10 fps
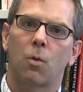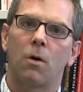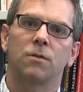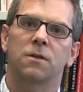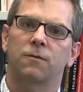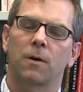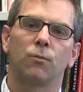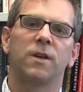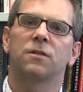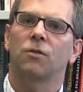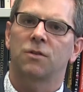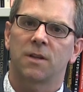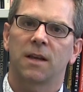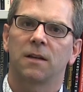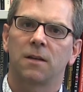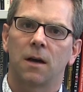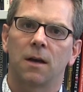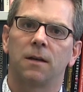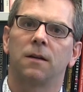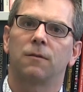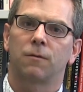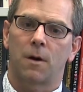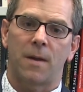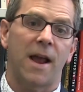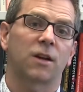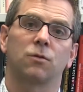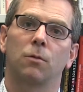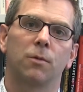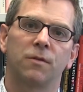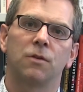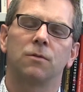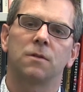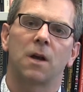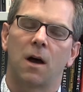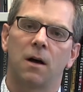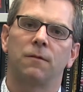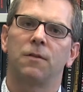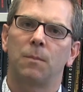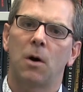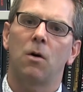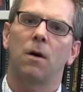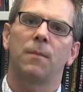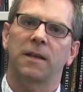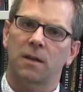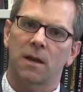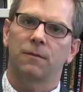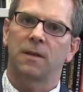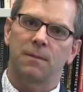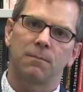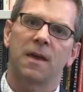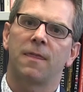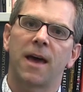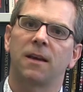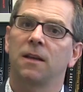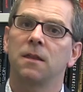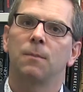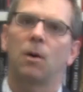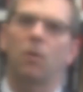quotes from research they had done from actual reviews of the poem and kind of embed that in the